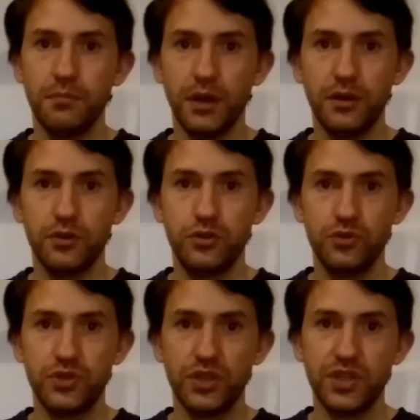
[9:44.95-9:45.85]
But
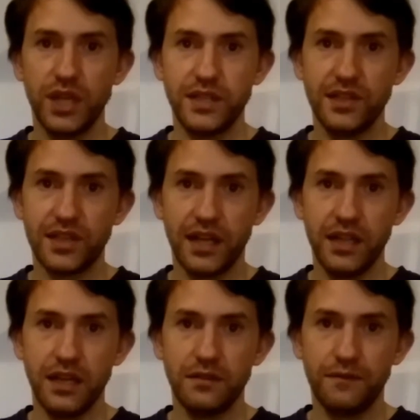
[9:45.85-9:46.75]
using the
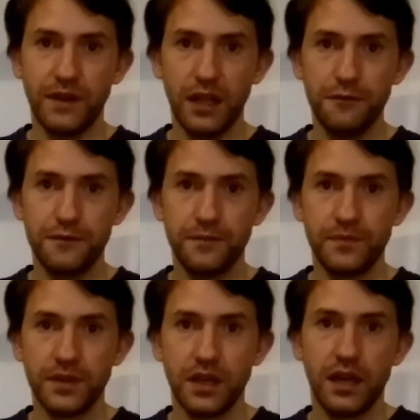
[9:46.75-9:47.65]
ATtiny85,
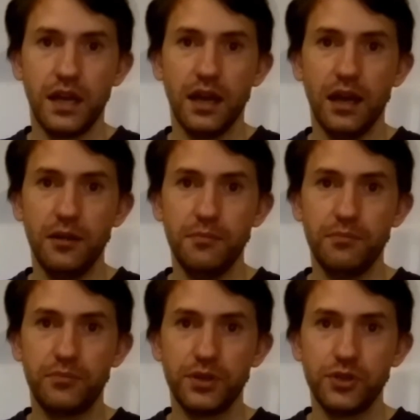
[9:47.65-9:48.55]
I
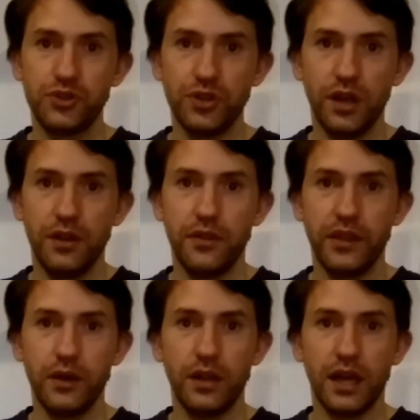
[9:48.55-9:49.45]
am pretty sure
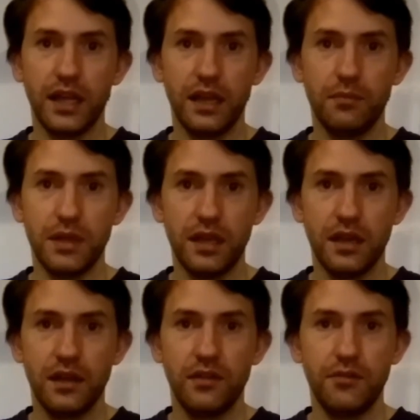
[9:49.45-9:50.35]
that I can
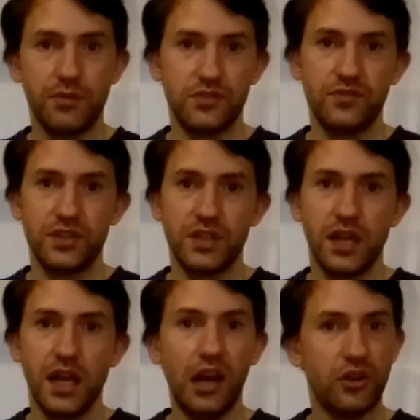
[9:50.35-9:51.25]
make the MOSFET
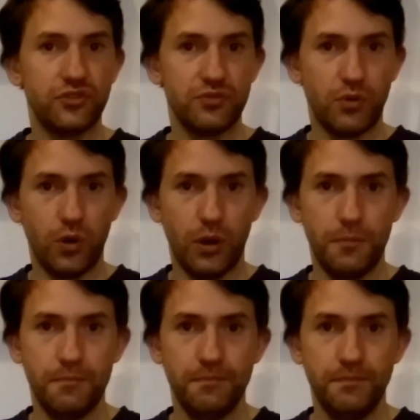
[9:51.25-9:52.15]
a lot smaller.
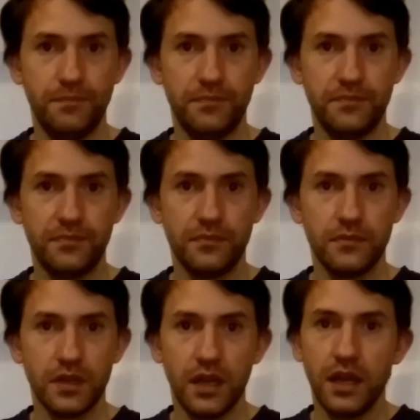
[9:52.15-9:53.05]

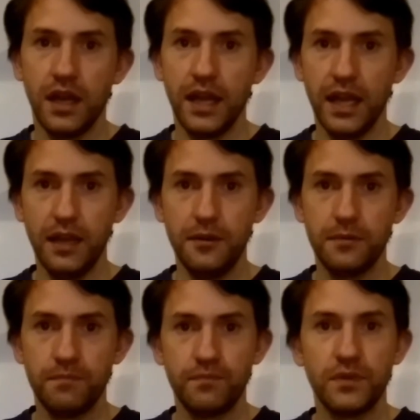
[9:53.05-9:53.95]
And
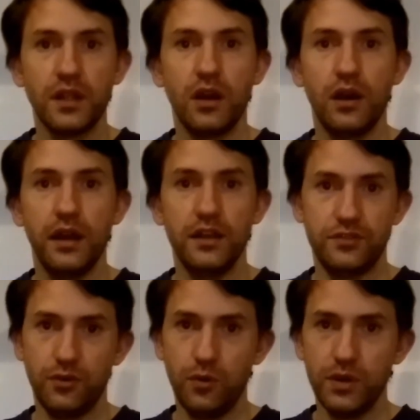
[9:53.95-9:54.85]

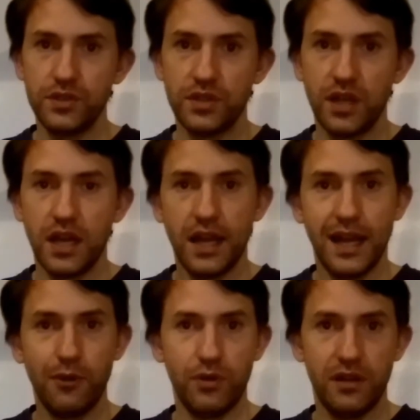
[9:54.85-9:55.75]
as always,
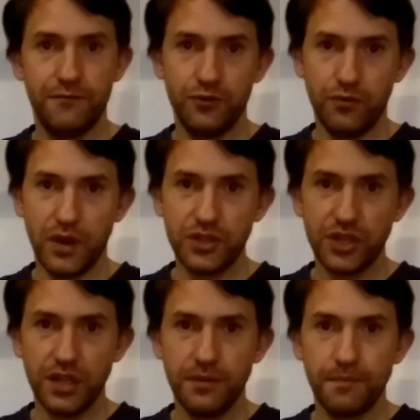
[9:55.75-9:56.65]
I will have you
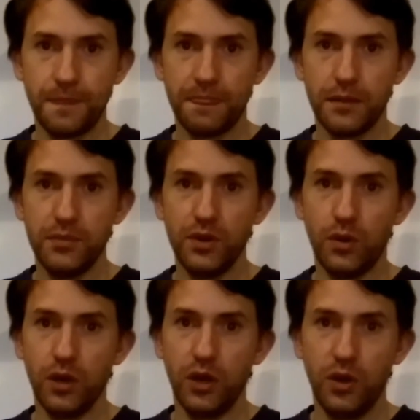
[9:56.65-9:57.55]
watching me
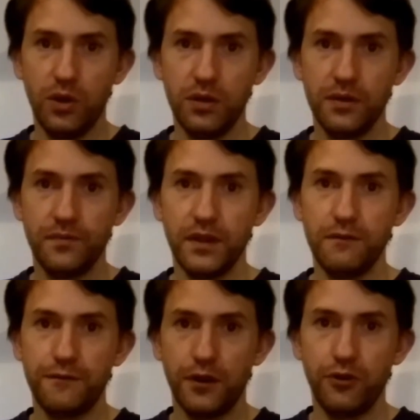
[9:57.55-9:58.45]
all along
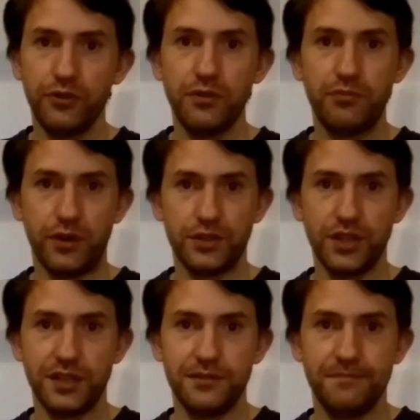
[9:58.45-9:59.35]
and following the
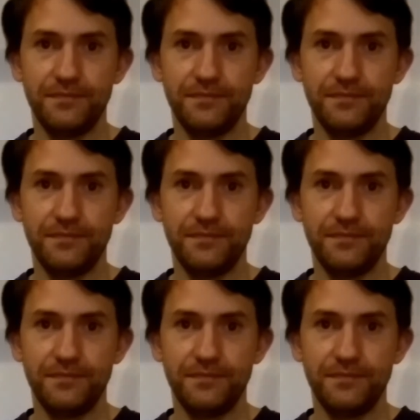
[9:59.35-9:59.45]
project.